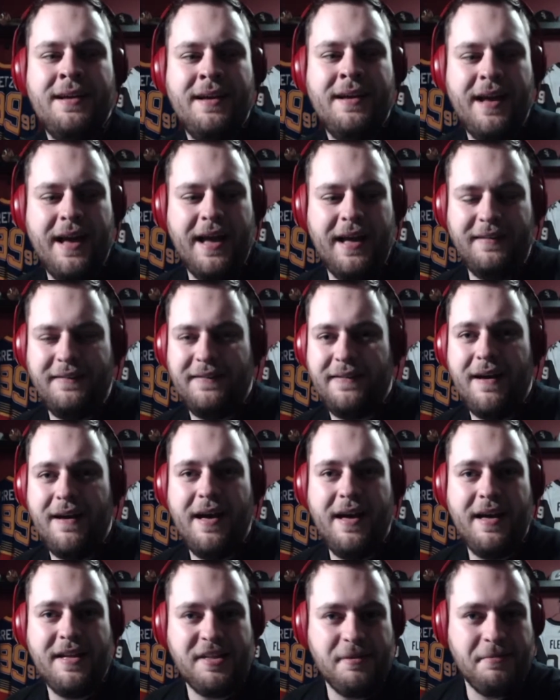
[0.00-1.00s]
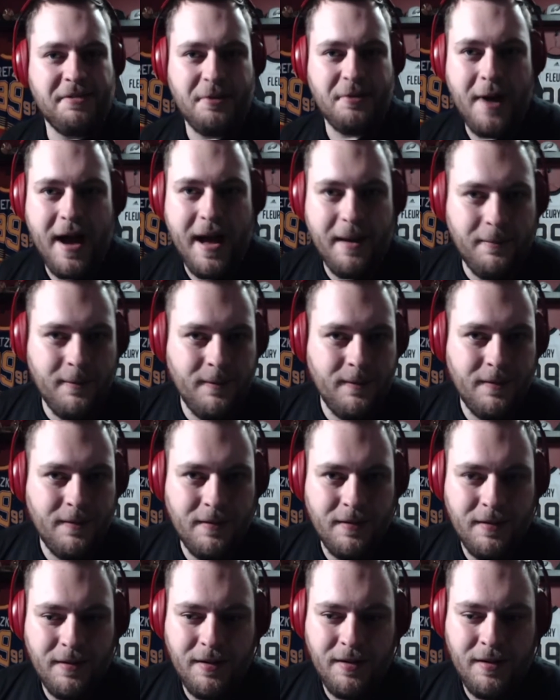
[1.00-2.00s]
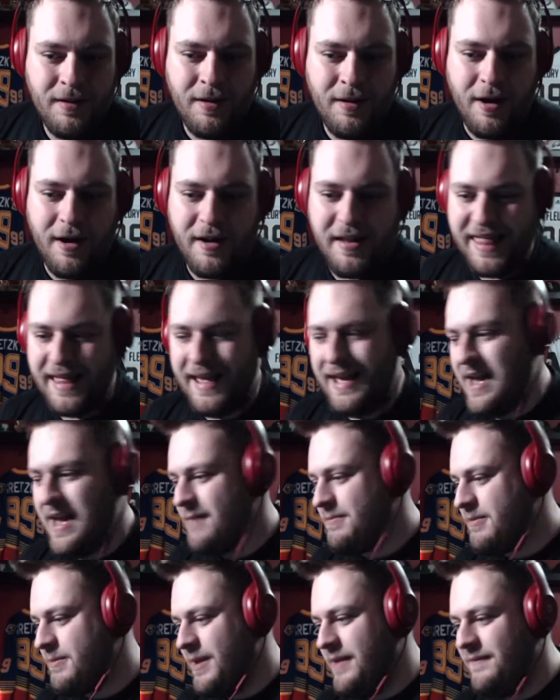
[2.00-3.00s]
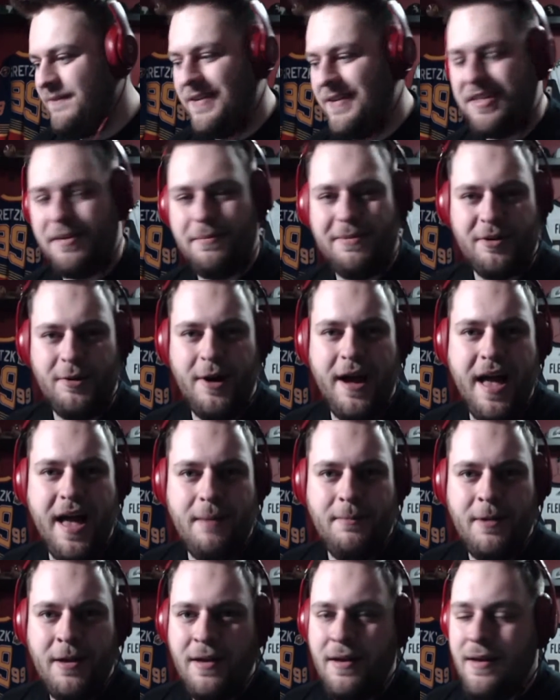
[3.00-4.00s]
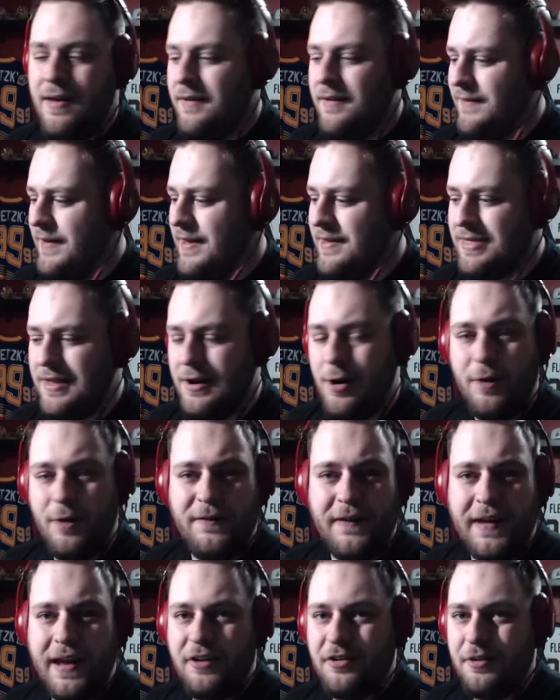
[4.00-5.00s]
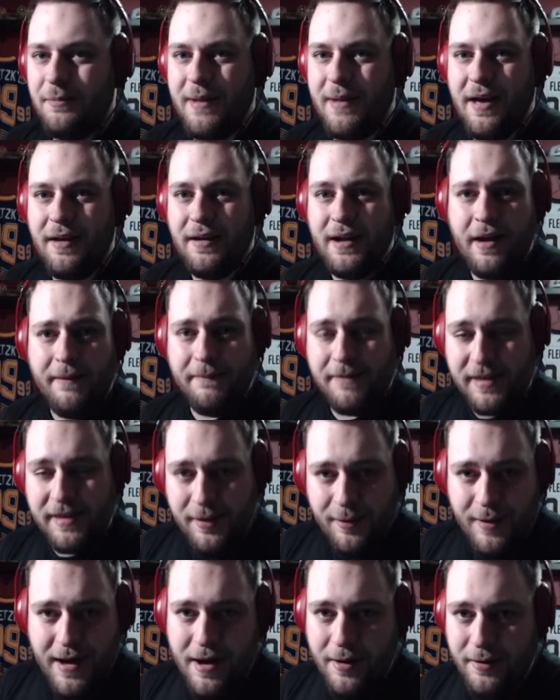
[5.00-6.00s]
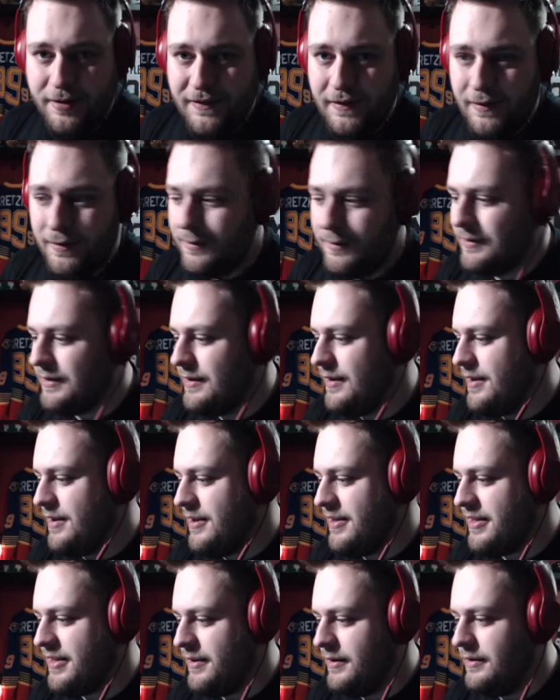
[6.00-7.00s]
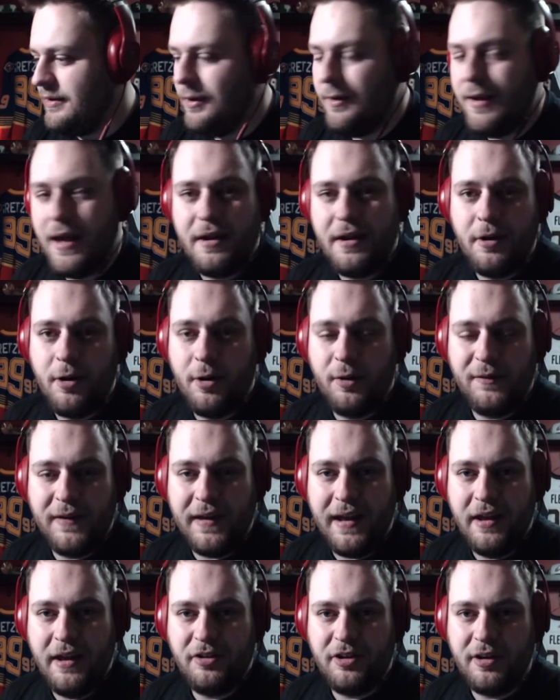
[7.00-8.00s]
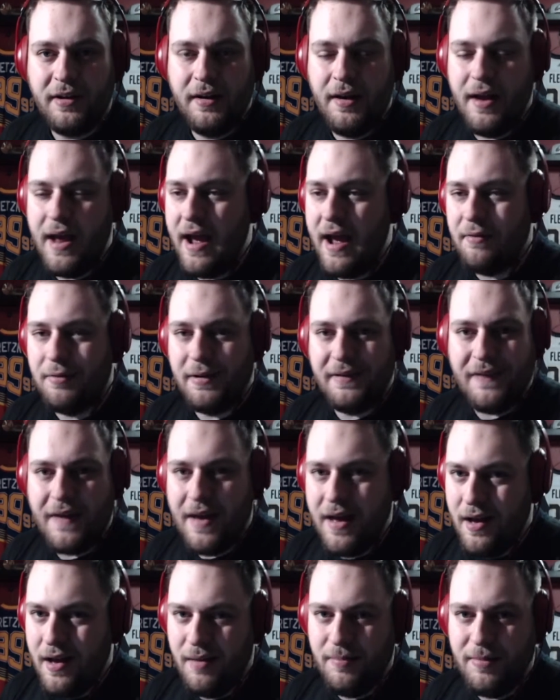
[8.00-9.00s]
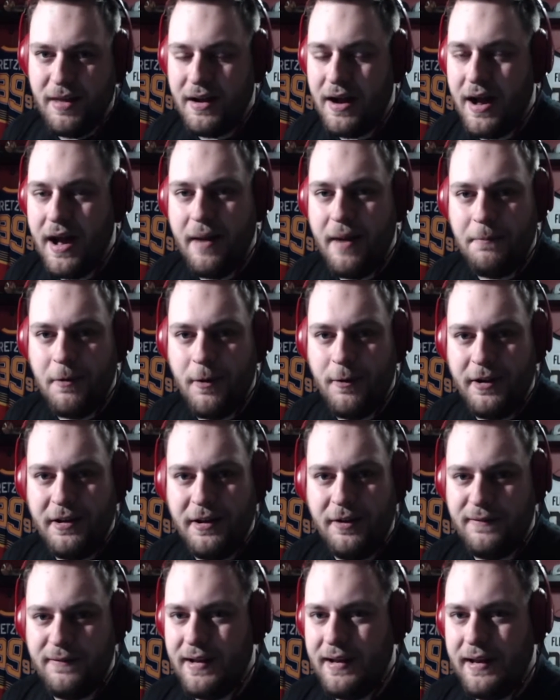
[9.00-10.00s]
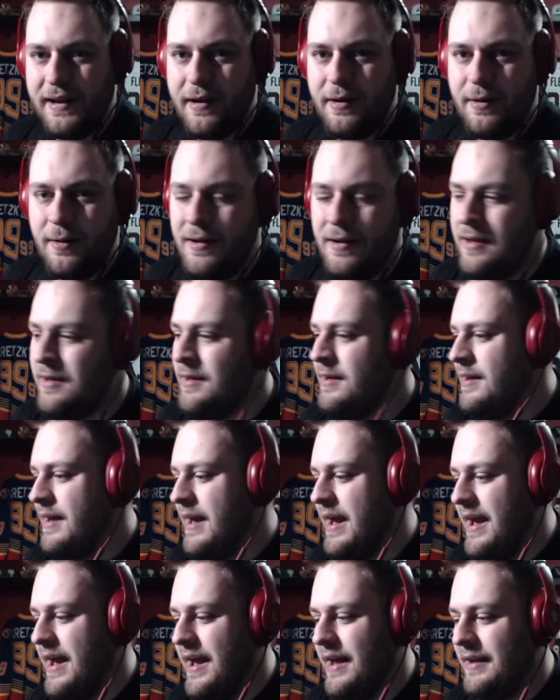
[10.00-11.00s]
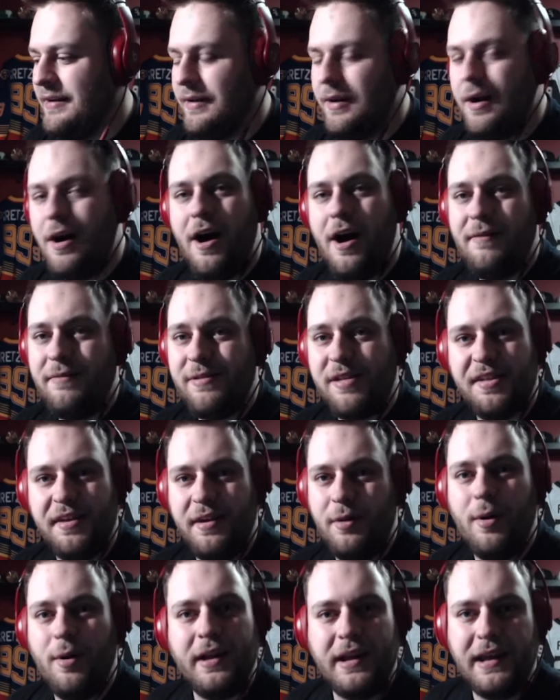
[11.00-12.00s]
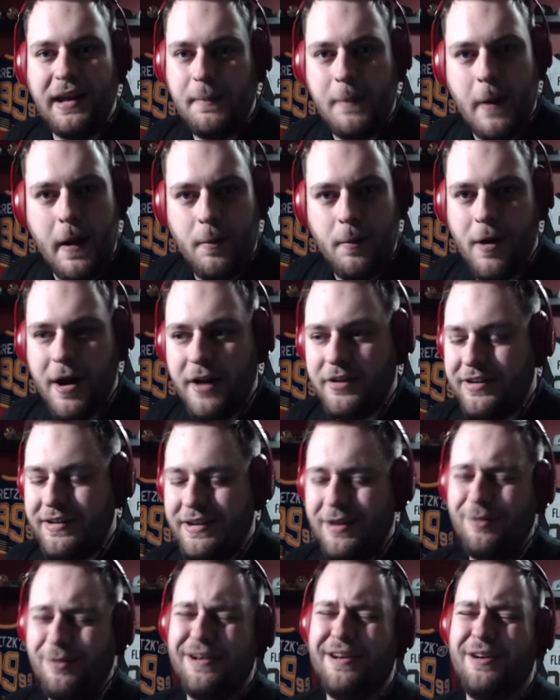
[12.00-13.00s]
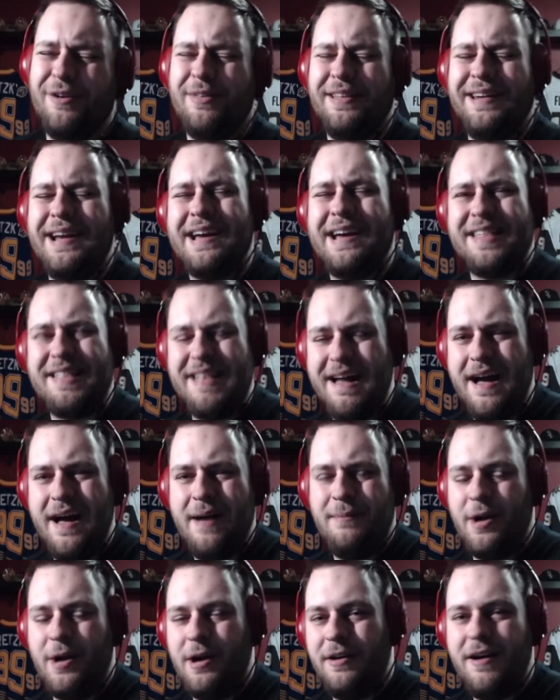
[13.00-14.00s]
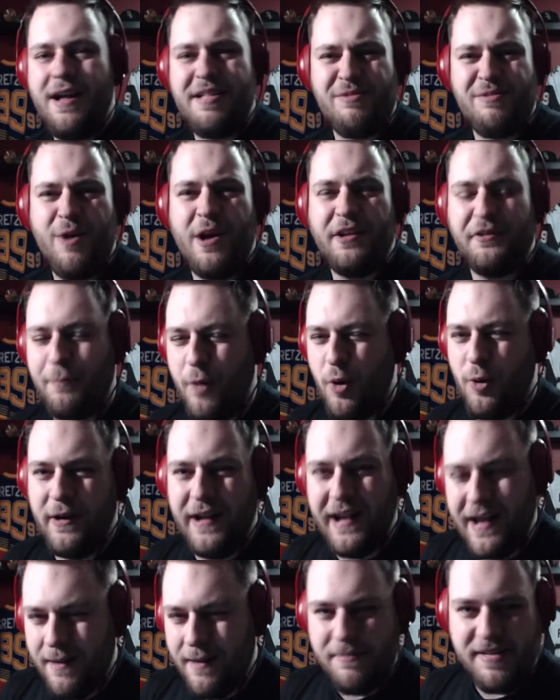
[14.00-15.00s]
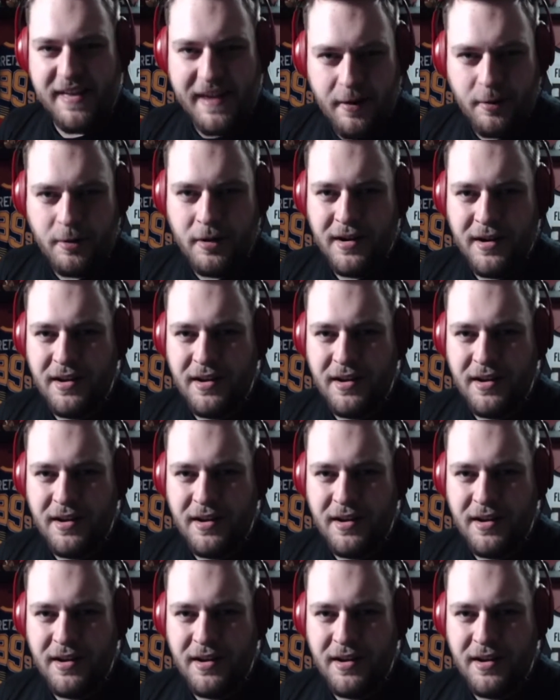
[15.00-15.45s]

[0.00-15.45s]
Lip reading: And, subscribe. honestly, helps me if you subscribe. If you hit the notification bell, it helps you out too, because you get a notification every time that I upload a new video. And obviously, you want to keep on watching. You want to know the next time a Let's Watch Maury comes out.